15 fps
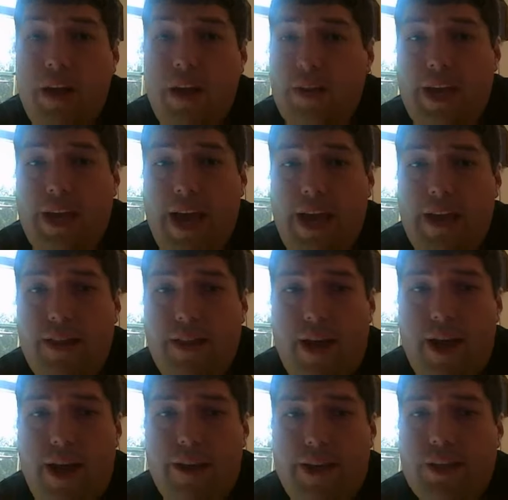That
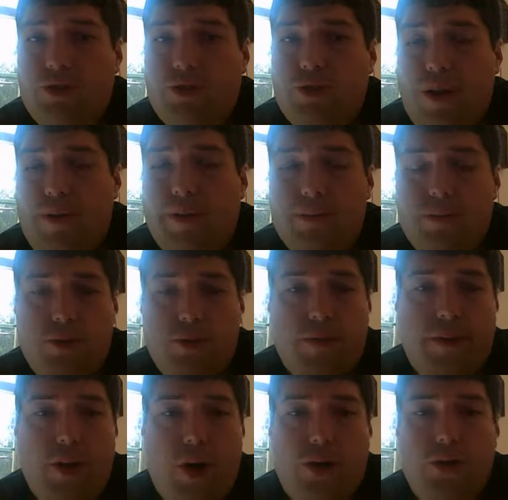National Crime Victim
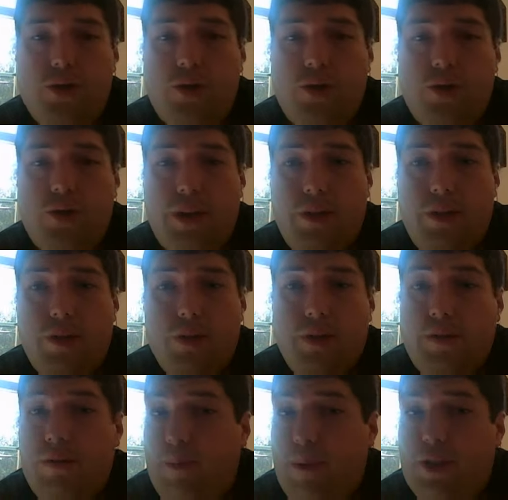Survey also includes
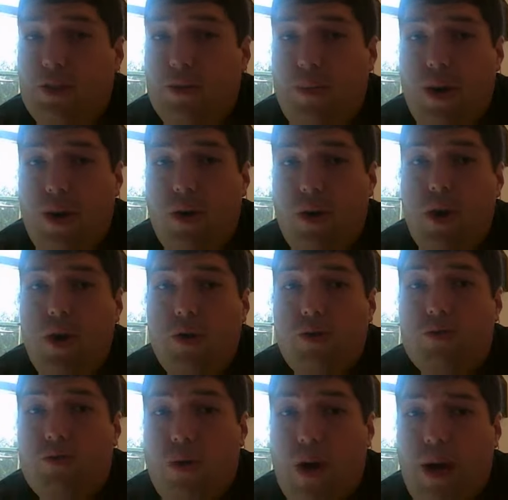information about
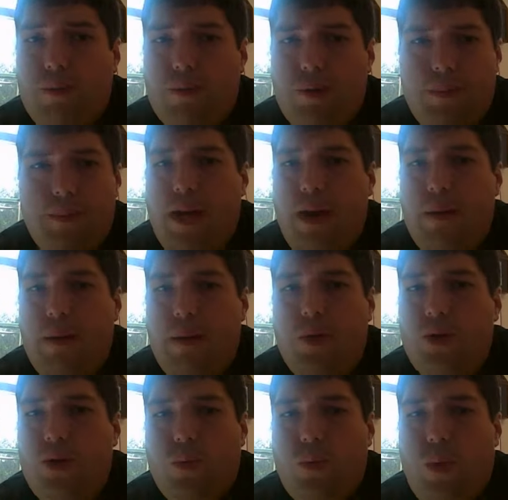robbery, but not
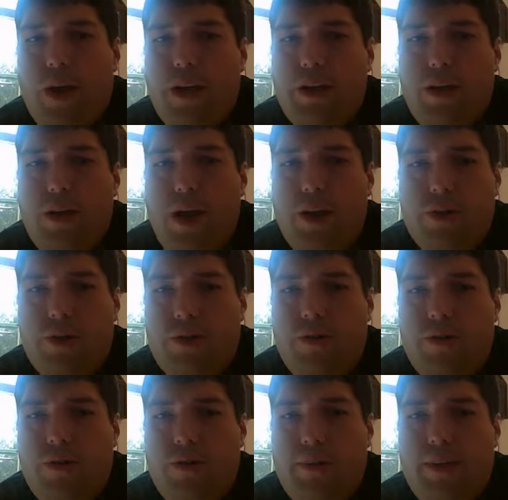murder, white-collar
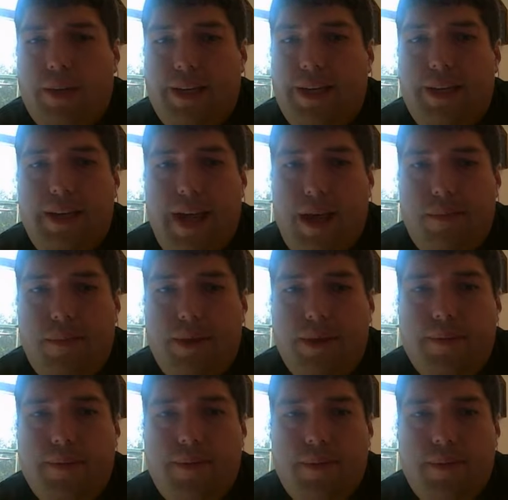crime, and kidnapping.